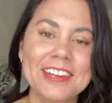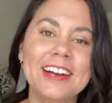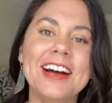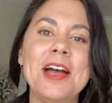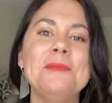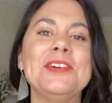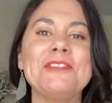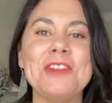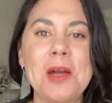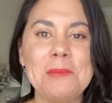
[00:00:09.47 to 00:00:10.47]
I'm a
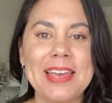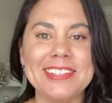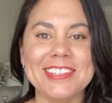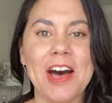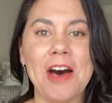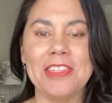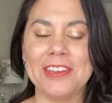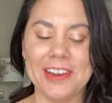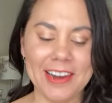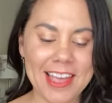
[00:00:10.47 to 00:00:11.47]
romance
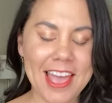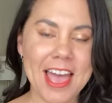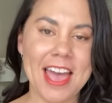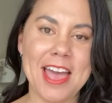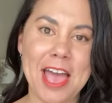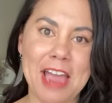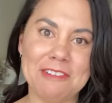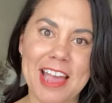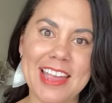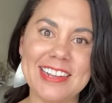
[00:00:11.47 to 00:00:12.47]
author. I
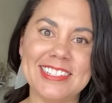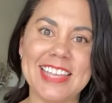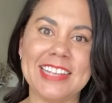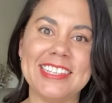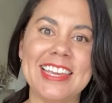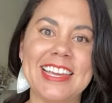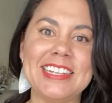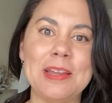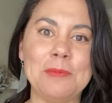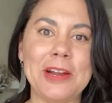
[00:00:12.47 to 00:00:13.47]
write sexy
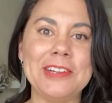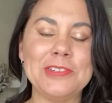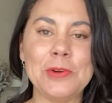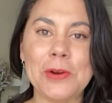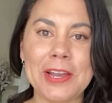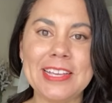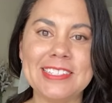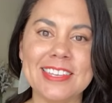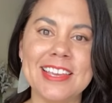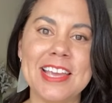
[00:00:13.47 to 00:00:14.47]
contemporary
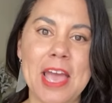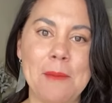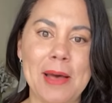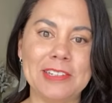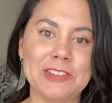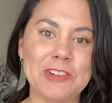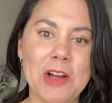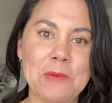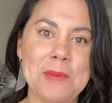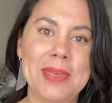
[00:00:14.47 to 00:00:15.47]
stories about
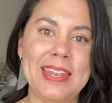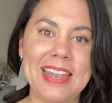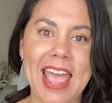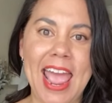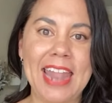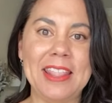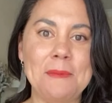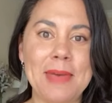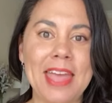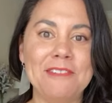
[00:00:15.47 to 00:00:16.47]
strong women and the
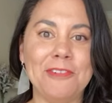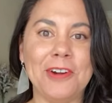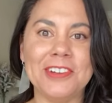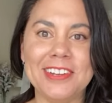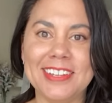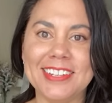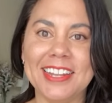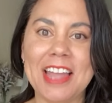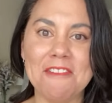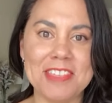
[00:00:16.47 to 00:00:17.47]
men fortunate to
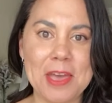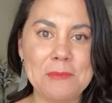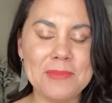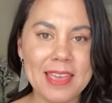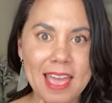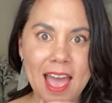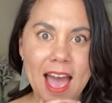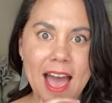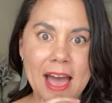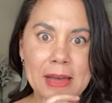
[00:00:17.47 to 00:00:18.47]
love them.
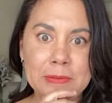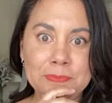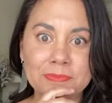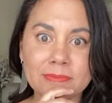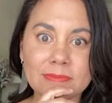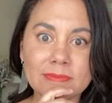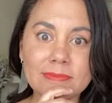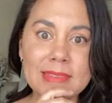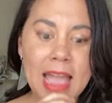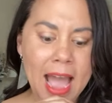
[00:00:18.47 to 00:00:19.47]

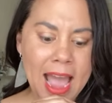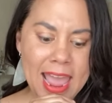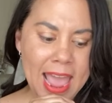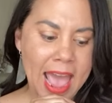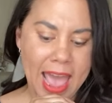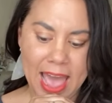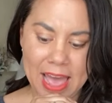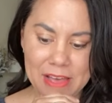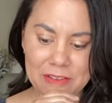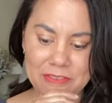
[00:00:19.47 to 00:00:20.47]
I
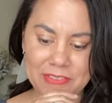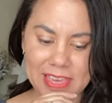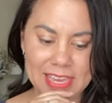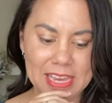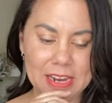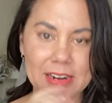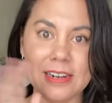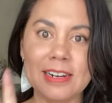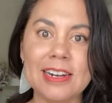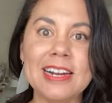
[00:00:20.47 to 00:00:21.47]
have
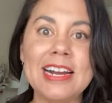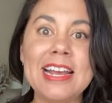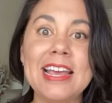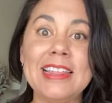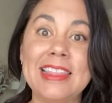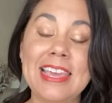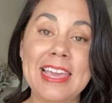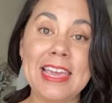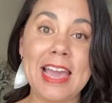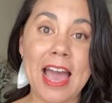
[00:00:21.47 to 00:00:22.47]
here
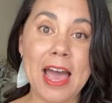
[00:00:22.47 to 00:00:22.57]
the